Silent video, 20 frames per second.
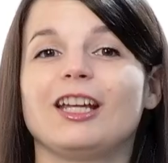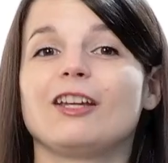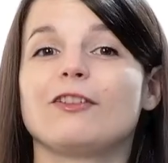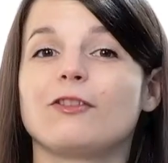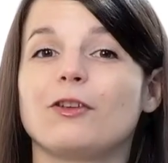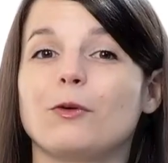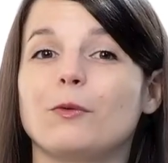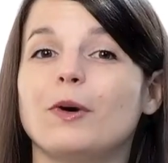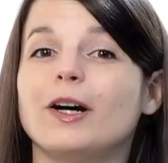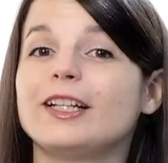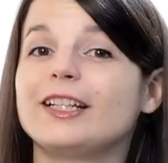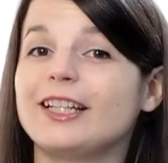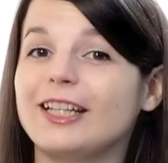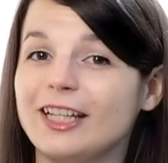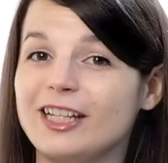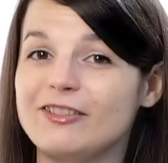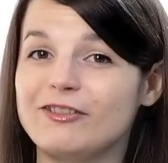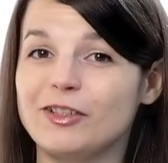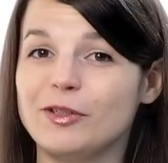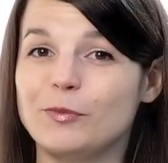If you want
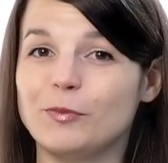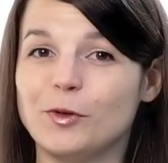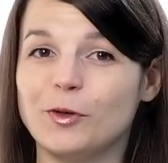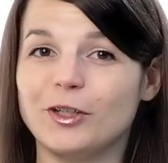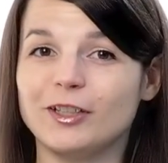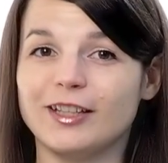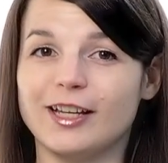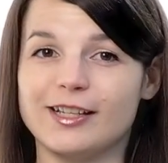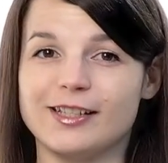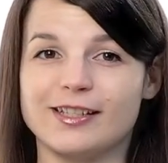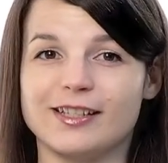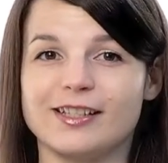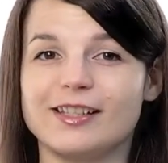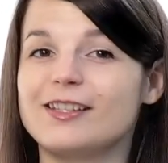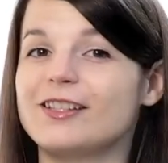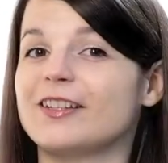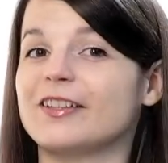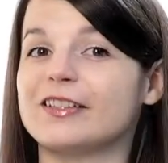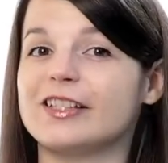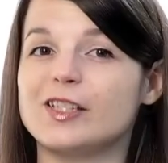even more
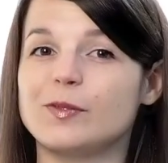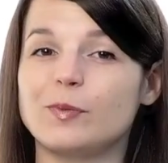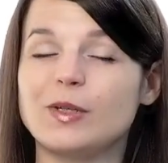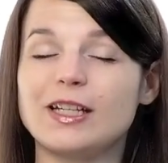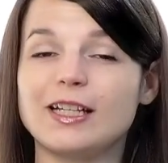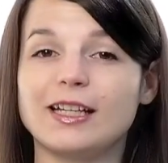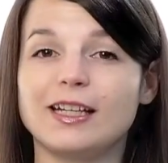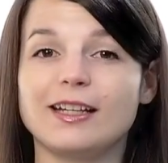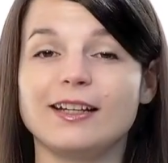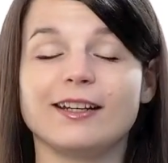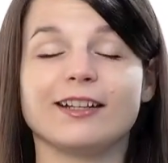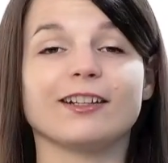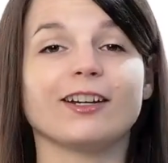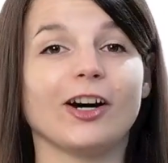lessons on speaking and